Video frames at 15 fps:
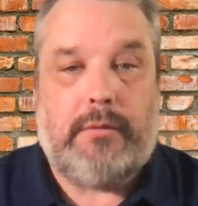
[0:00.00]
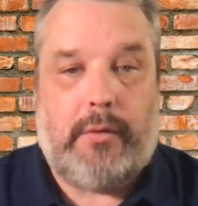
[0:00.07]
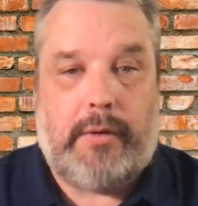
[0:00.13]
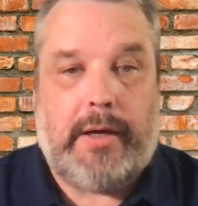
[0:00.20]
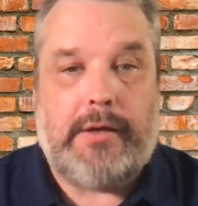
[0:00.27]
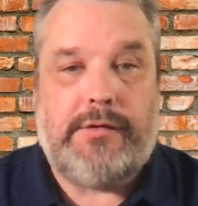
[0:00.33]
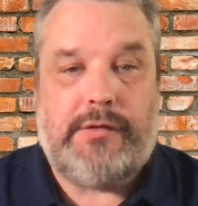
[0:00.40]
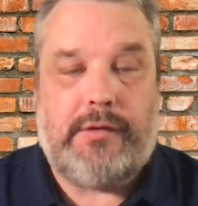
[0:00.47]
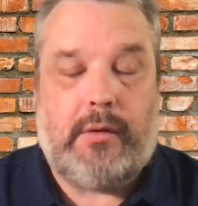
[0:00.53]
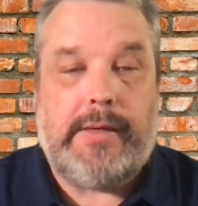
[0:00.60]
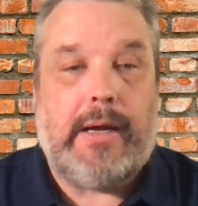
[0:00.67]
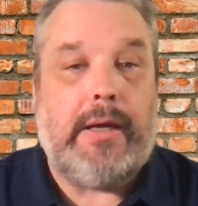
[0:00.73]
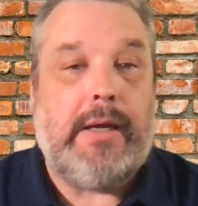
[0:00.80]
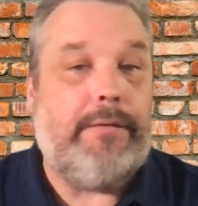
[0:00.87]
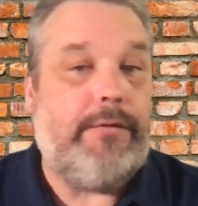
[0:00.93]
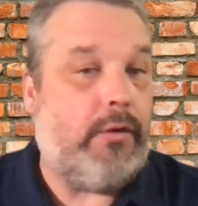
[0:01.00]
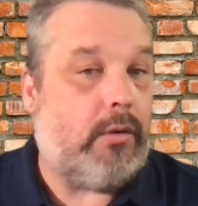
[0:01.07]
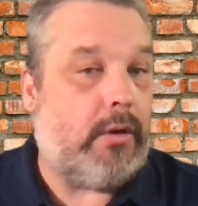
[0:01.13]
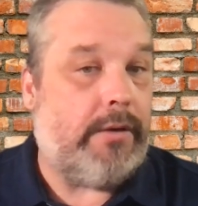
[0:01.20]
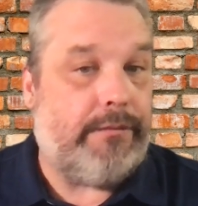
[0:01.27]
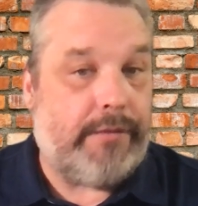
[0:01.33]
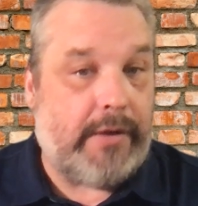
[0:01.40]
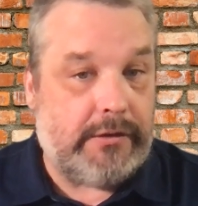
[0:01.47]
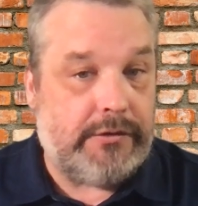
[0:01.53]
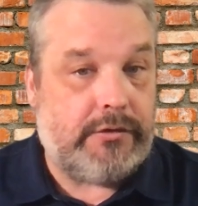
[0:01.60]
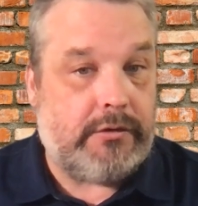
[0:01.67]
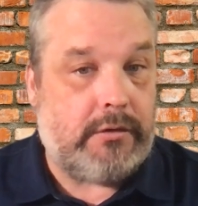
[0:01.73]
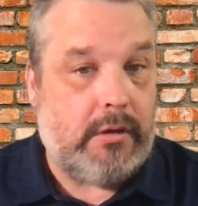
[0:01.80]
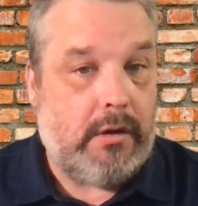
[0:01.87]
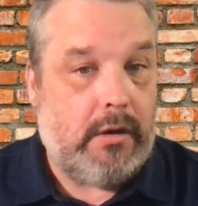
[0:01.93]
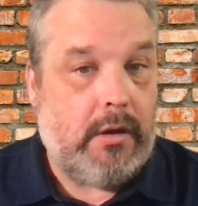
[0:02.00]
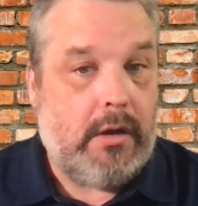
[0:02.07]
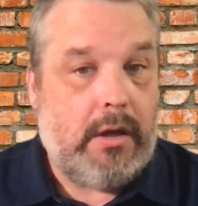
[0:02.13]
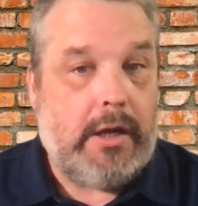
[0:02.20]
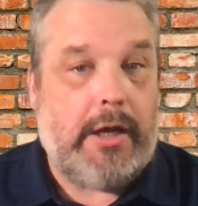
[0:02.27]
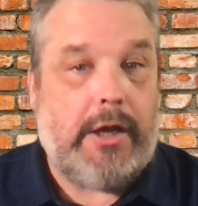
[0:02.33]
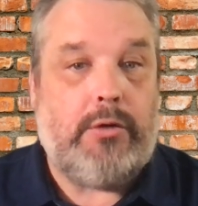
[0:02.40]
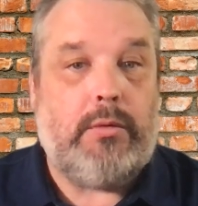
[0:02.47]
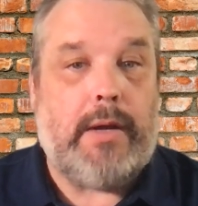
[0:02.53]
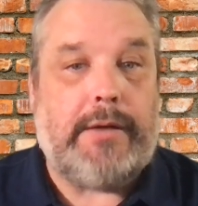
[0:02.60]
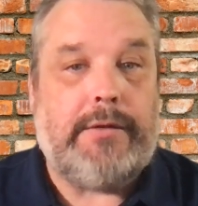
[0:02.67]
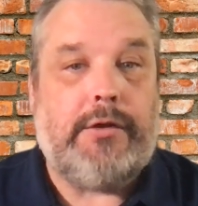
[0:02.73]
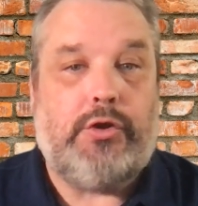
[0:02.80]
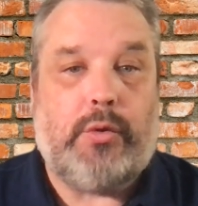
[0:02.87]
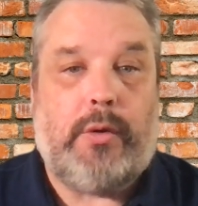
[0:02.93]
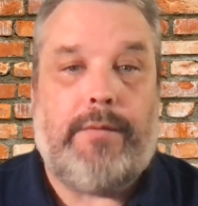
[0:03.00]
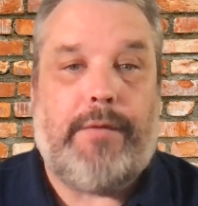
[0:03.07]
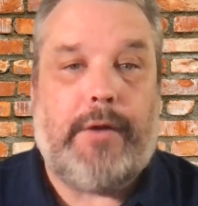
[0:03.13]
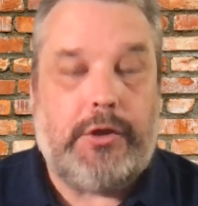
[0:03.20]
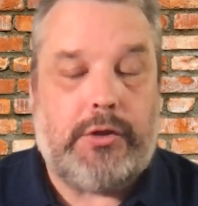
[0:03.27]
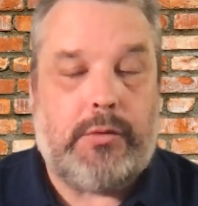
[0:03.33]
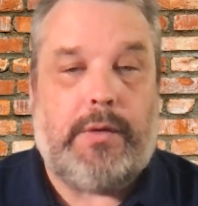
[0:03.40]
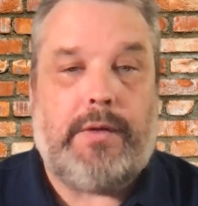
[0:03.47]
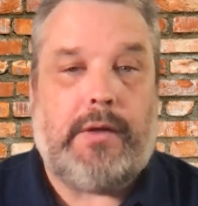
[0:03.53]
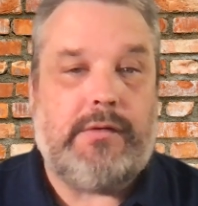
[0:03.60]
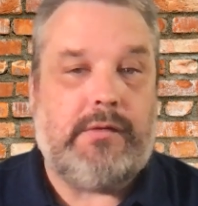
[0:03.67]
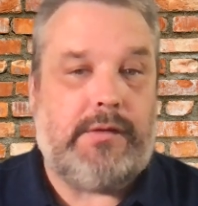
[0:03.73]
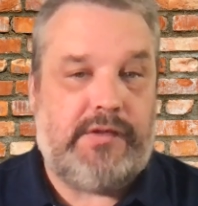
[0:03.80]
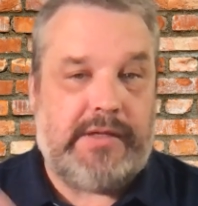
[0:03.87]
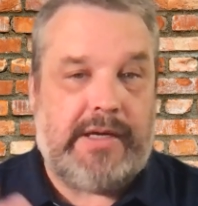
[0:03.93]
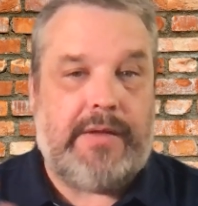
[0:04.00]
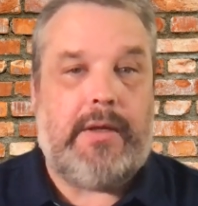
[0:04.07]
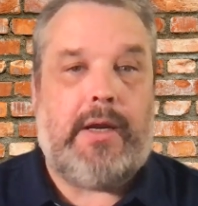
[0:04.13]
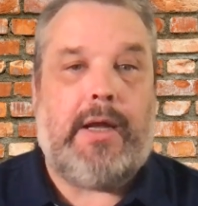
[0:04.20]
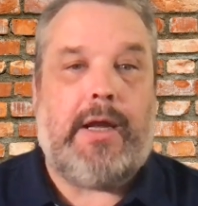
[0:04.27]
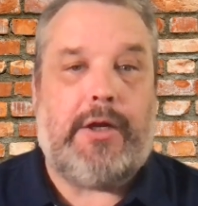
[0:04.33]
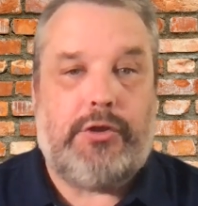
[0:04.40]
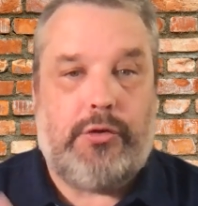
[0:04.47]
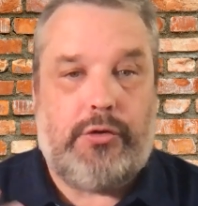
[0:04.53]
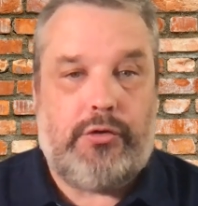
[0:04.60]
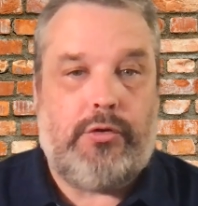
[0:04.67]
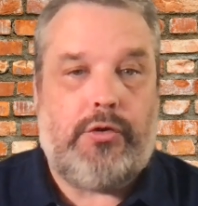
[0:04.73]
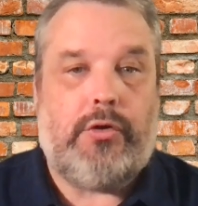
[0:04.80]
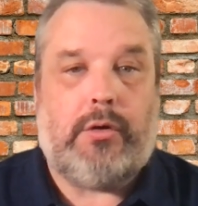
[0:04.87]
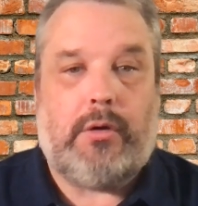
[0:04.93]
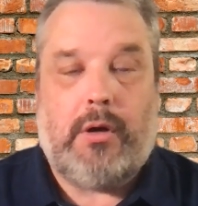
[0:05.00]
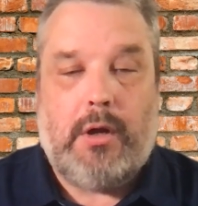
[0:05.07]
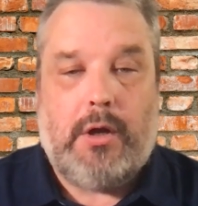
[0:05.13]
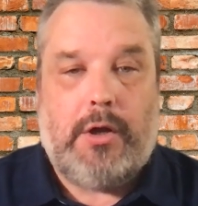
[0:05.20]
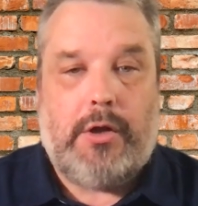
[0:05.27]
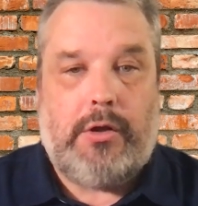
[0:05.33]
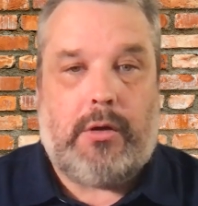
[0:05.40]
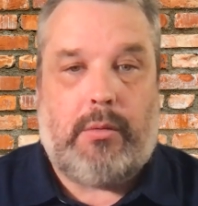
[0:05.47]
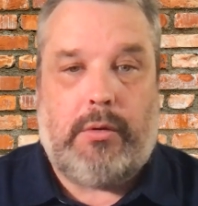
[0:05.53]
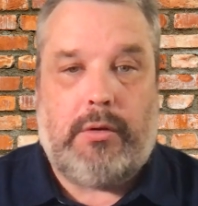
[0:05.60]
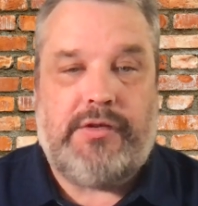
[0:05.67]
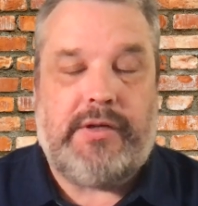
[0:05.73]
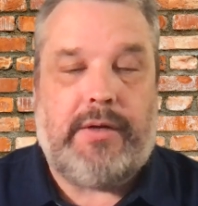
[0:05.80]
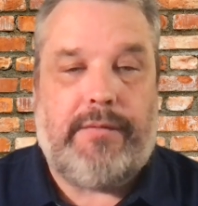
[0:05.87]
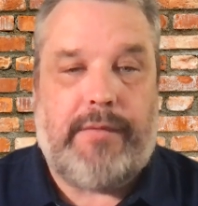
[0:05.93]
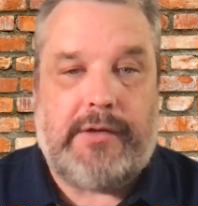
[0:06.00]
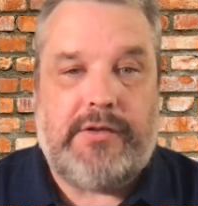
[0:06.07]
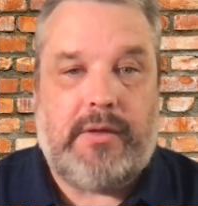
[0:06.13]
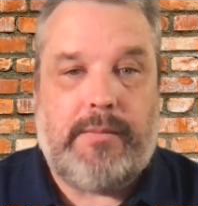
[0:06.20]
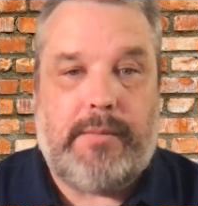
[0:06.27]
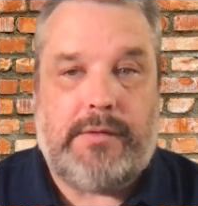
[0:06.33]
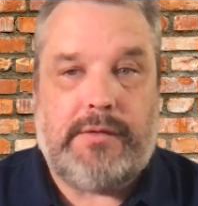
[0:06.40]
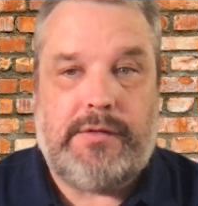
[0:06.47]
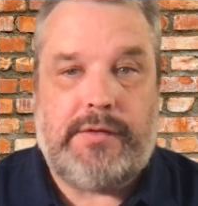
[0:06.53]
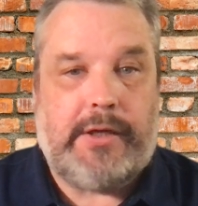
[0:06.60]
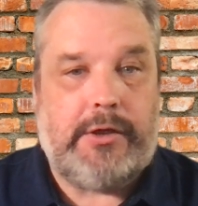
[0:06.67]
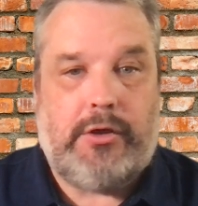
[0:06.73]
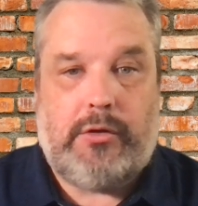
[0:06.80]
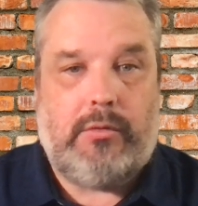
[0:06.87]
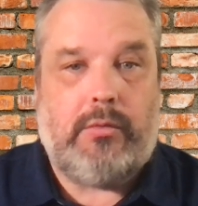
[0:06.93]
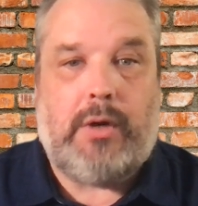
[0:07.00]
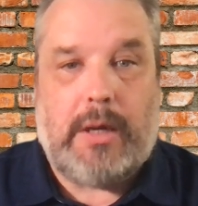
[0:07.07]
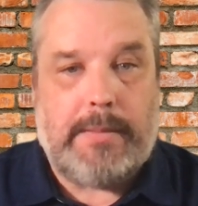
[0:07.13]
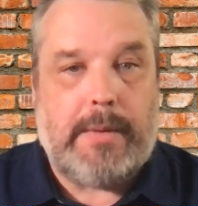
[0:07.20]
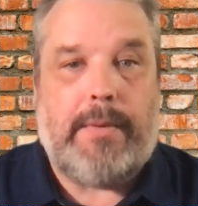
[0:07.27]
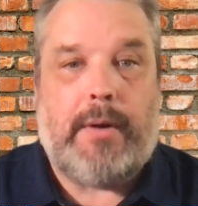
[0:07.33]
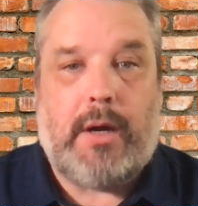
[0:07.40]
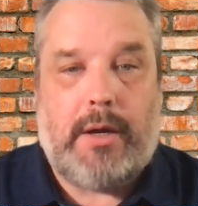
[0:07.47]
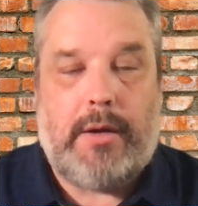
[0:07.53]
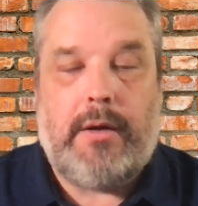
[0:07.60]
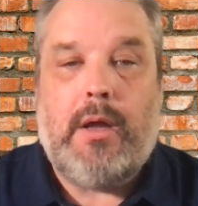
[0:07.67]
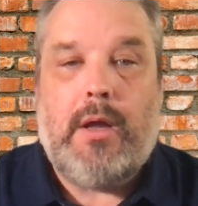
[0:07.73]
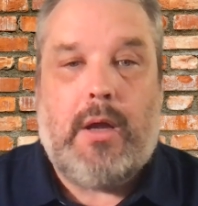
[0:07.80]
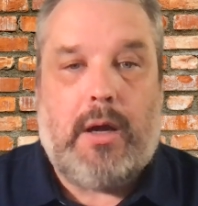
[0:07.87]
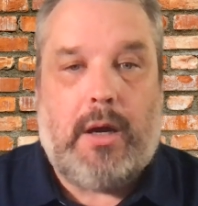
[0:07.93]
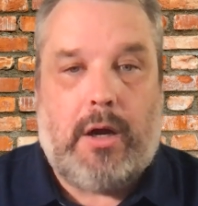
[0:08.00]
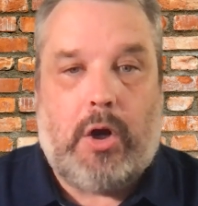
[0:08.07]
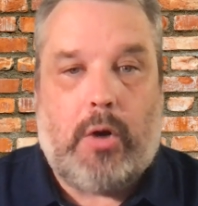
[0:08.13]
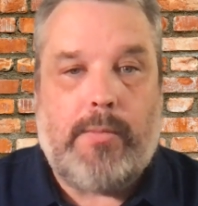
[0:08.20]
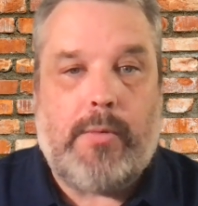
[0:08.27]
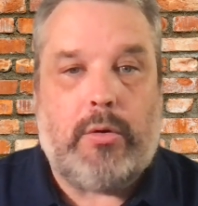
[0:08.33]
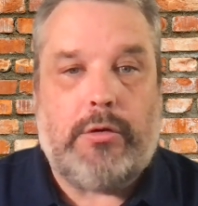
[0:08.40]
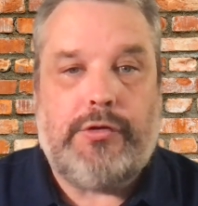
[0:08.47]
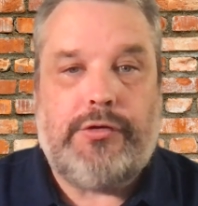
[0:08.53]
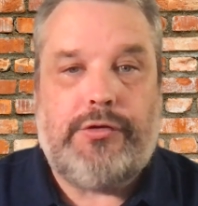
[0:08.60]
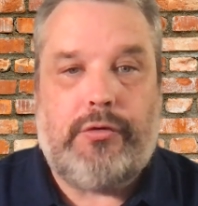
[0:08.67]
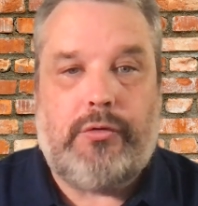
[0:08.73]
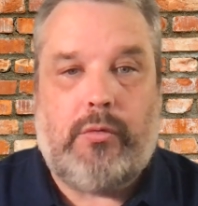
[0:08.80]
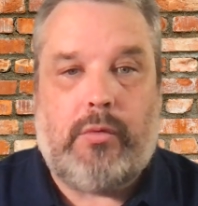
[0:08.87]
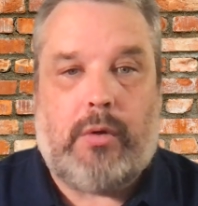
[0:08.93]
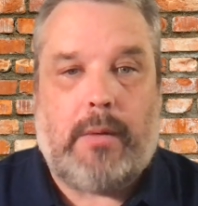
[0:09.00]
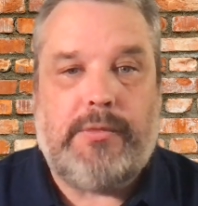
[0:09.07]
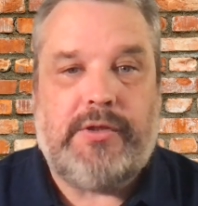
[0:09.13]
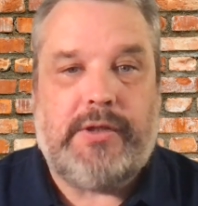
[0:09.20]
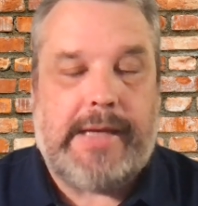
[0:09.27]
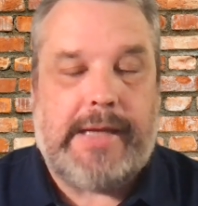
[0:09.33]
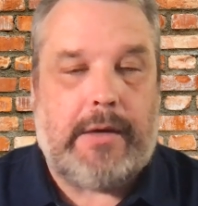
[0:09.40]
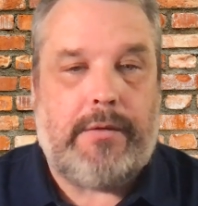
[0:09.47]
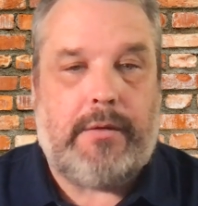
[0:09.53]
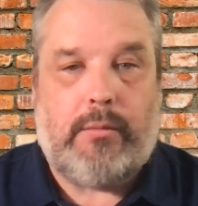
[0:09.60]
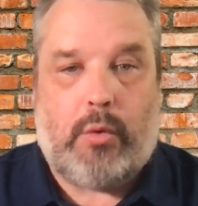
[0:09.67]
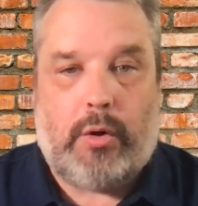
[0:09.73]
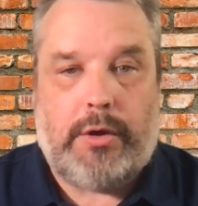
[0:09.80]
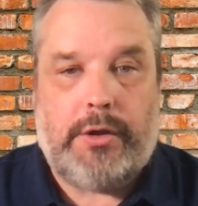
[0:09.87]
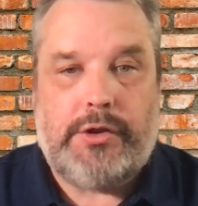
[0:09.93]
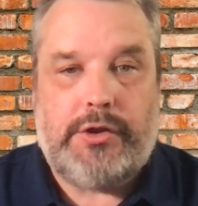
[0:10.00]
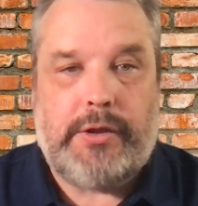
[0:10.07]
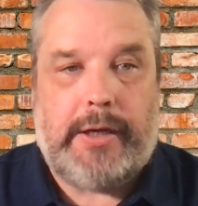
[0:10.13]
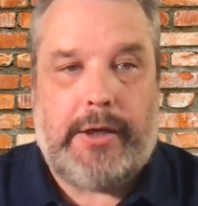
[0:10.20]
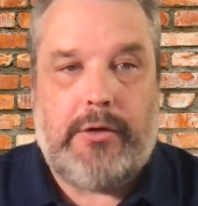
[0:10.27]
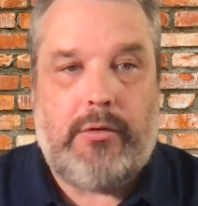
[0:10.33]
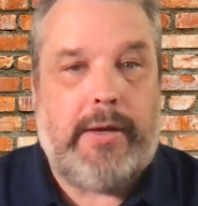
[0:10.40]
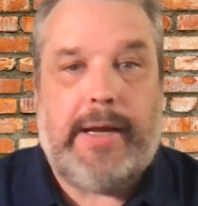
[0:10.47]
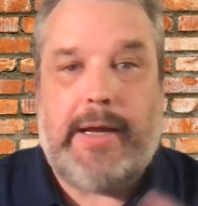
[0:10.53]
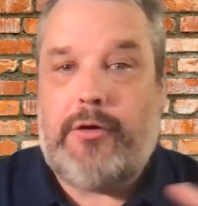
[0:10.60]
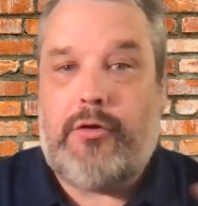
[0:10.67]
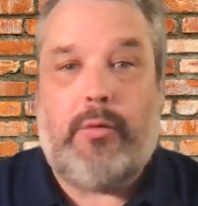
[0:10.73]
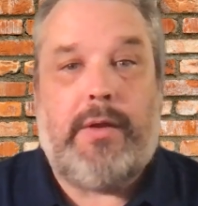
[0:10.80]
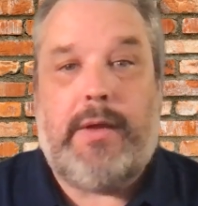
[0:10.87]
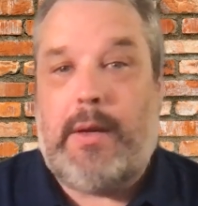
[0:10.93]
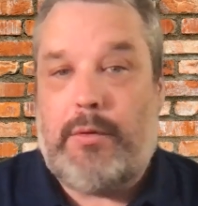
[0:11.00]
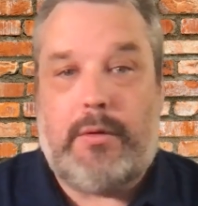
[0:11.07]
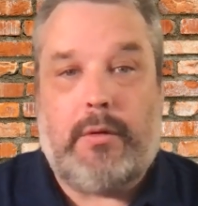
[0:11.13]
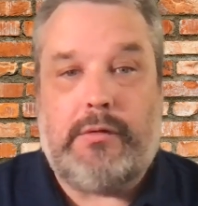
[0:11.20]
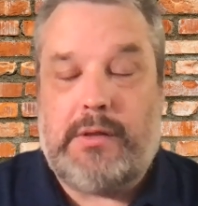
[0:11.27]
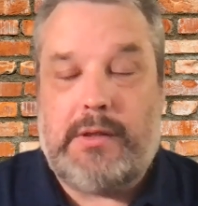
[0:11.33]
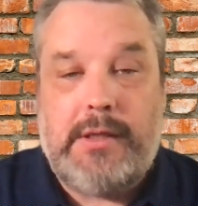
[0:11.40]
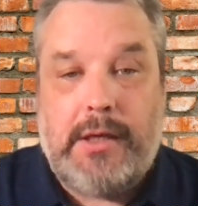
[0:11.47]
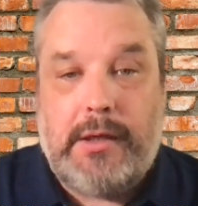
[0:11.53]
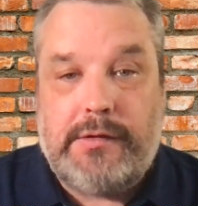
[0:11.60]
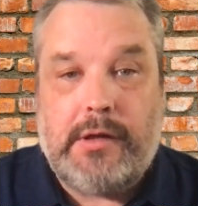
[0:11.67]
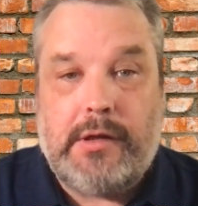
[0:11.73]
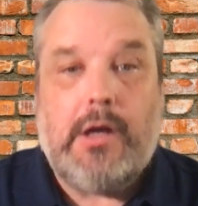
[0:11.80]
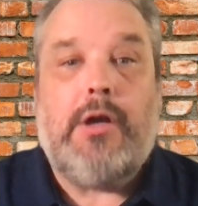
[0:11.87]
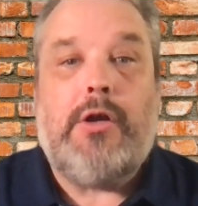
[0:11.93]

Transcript: Okay. So now, if you're an investor and you'd like to joint venture with us, let's say that as you do your, your real estate investing business and you come upon uh, homeowners who are upside down their mortgage and you can't do anything with those leads,